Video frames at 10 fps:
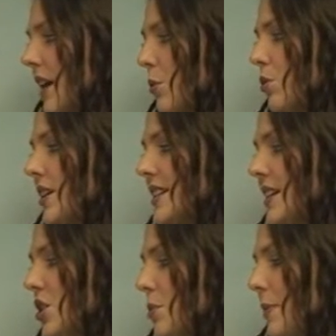and it will
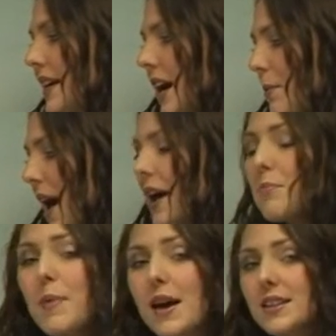continue to become
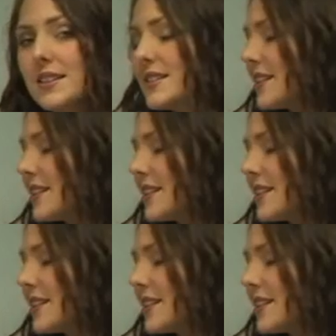unbalanced